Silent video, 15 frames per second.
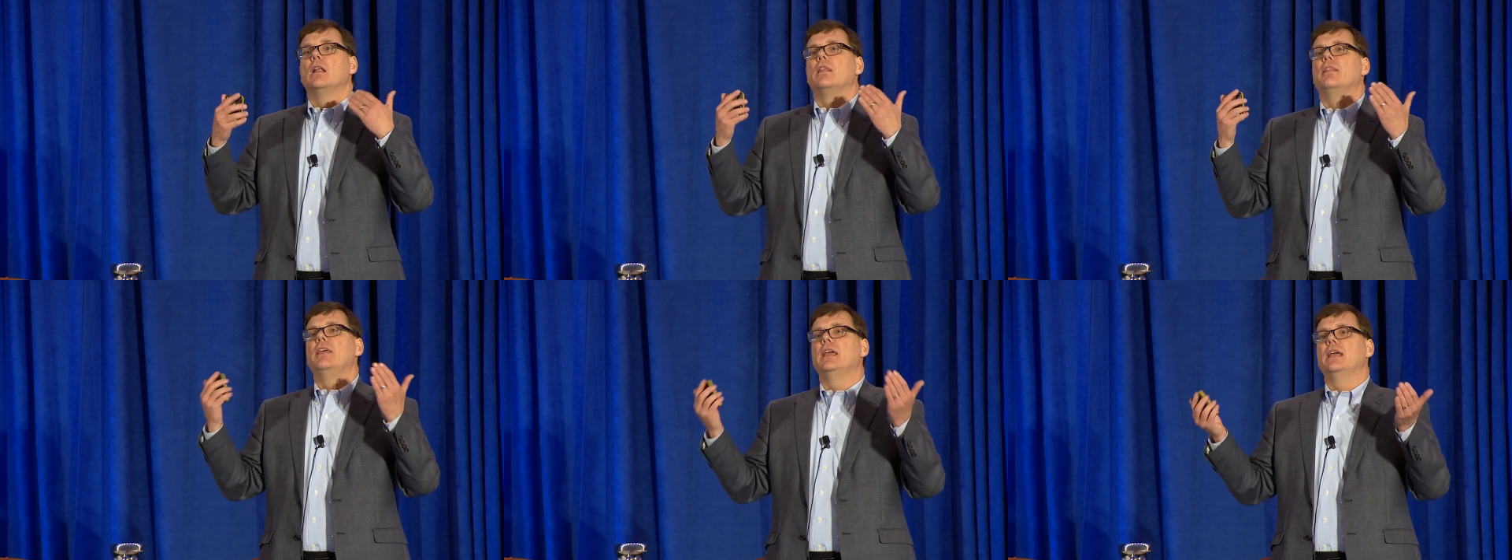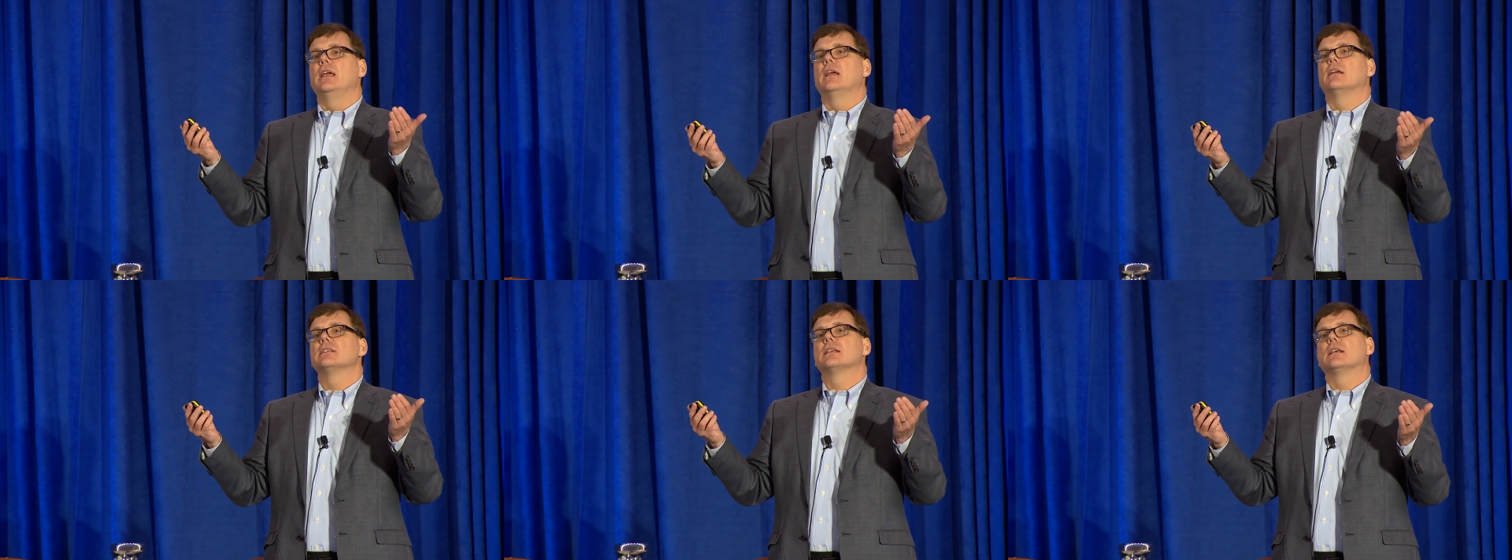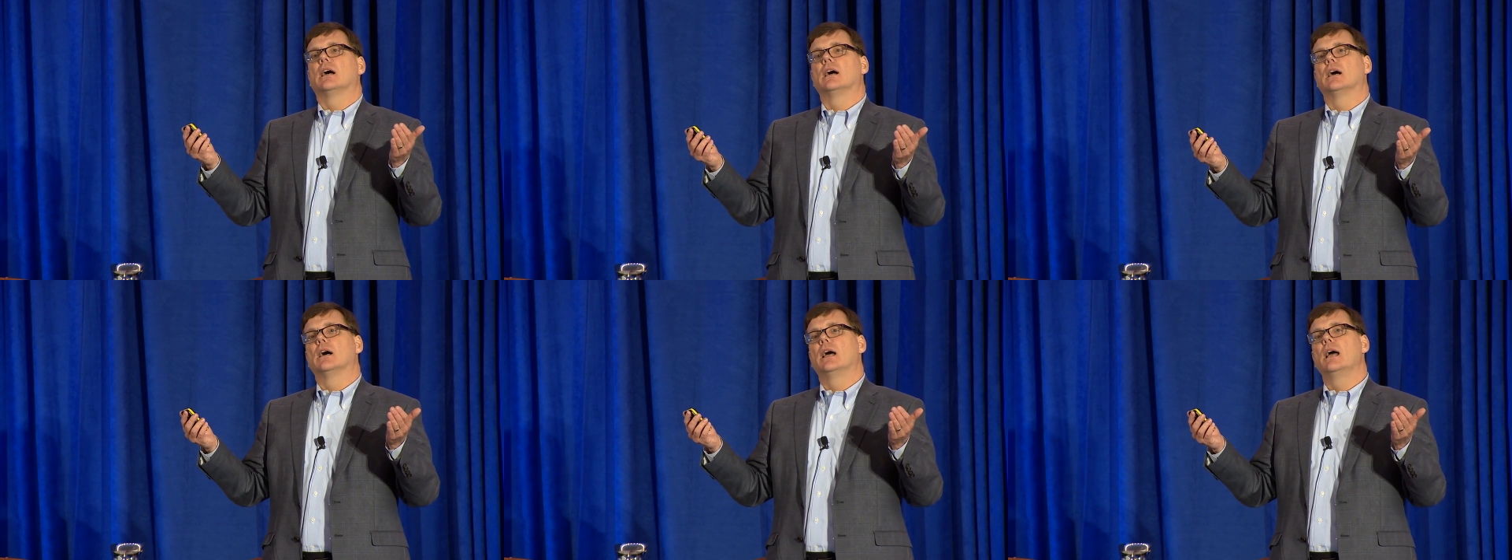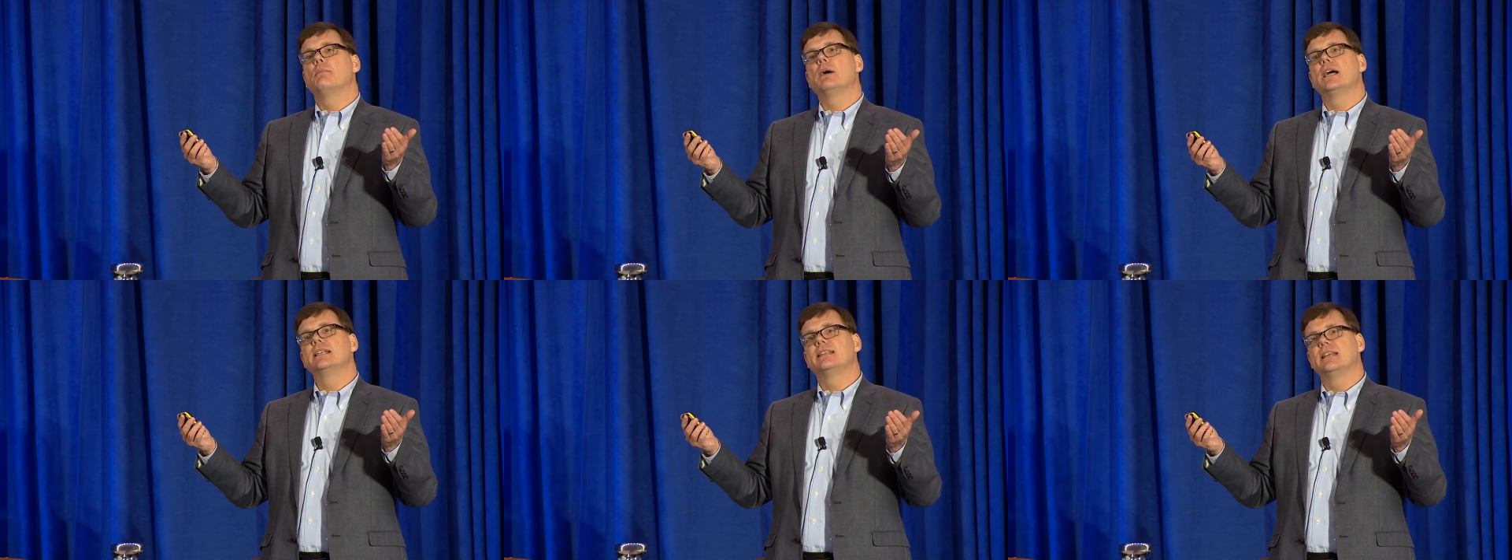the
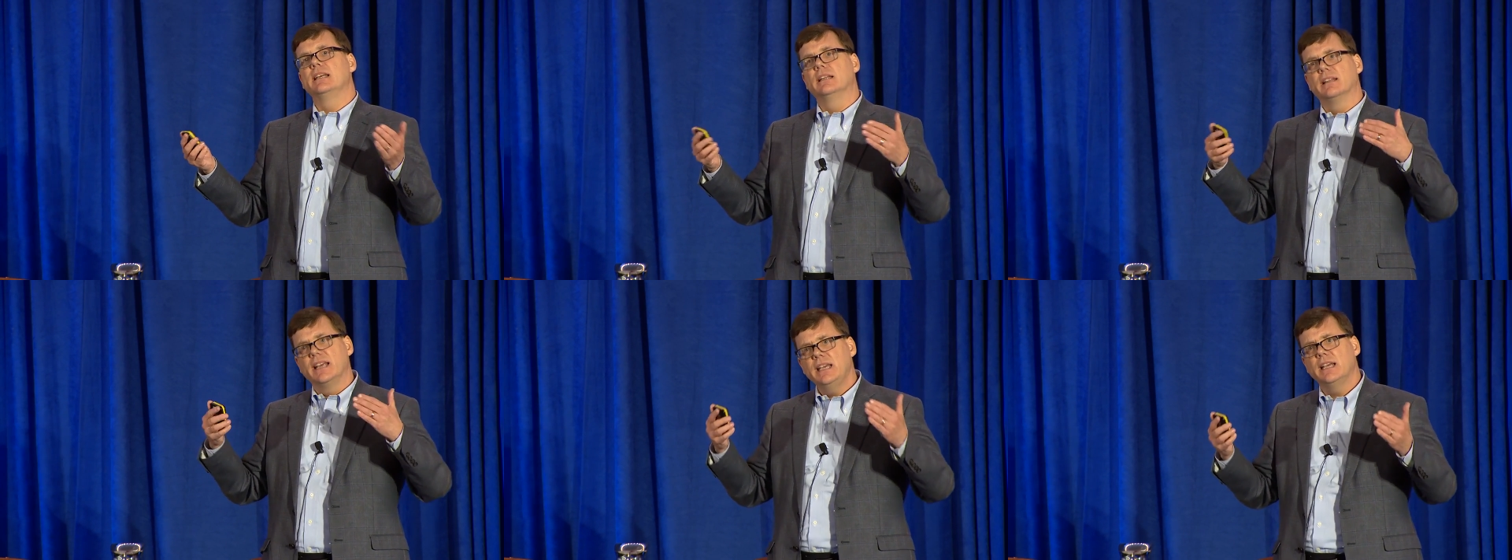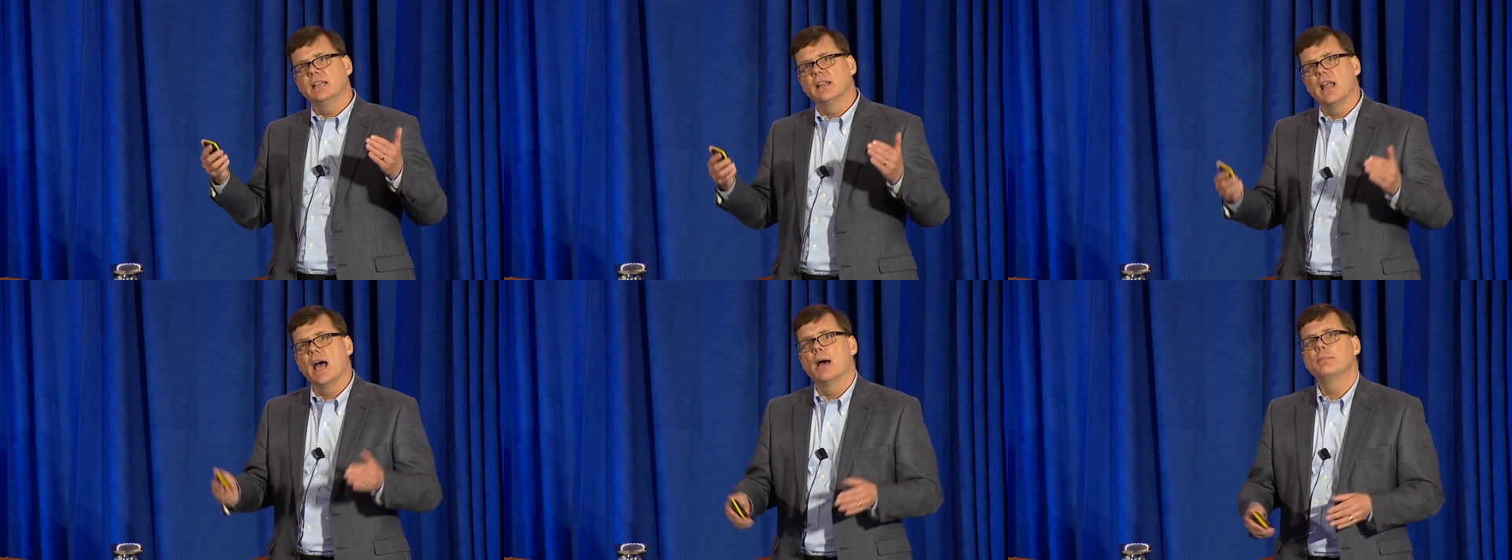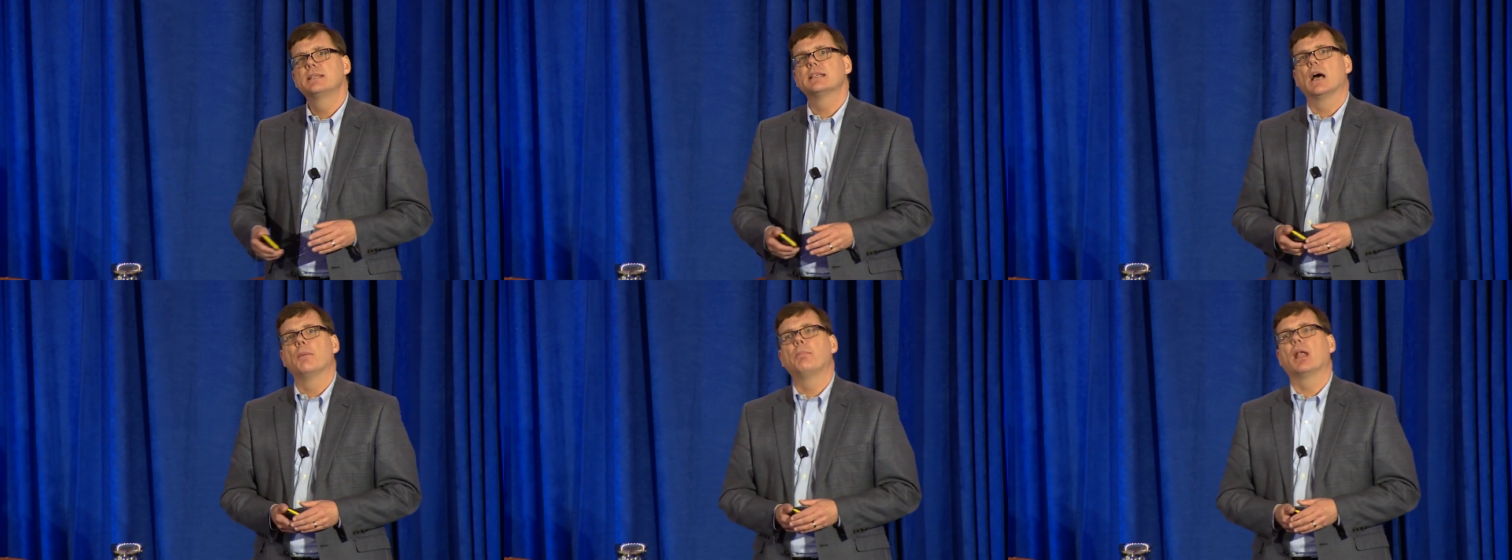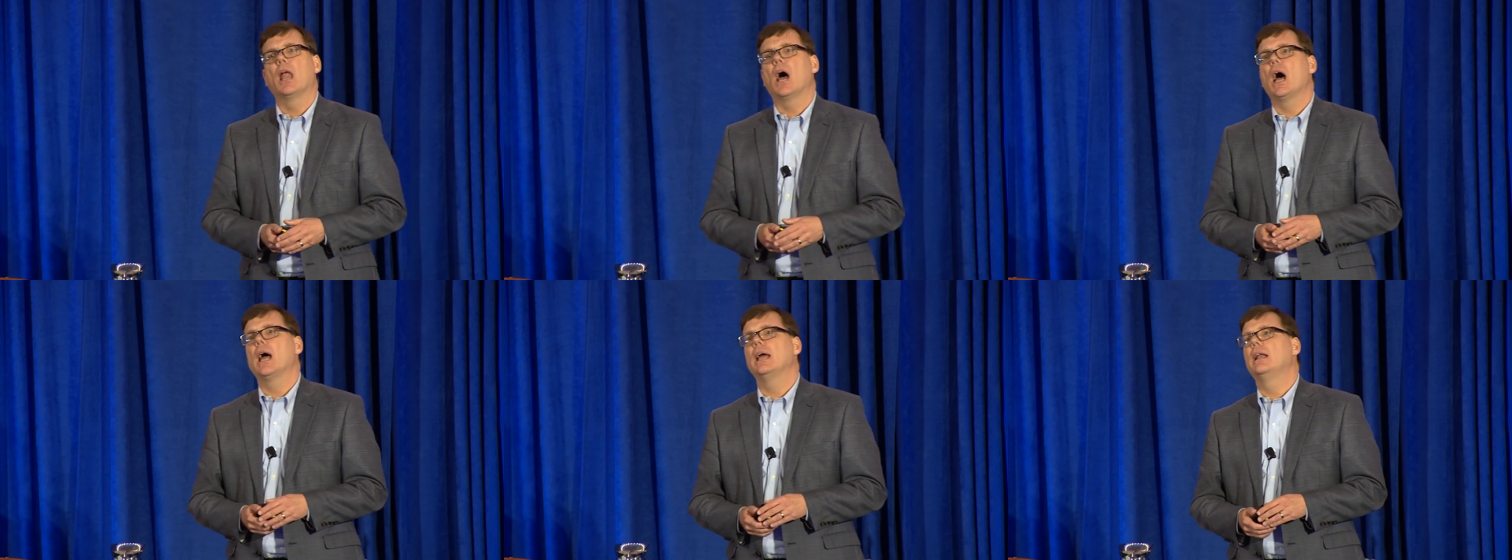MIT Lincoln Labs
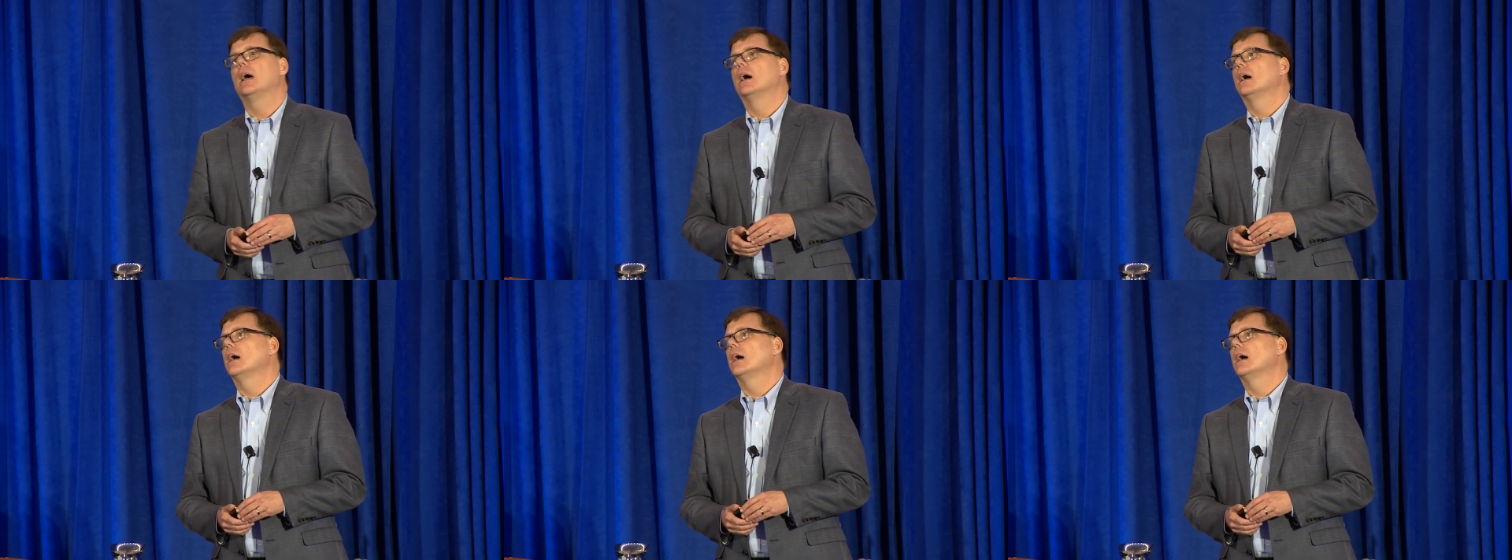applied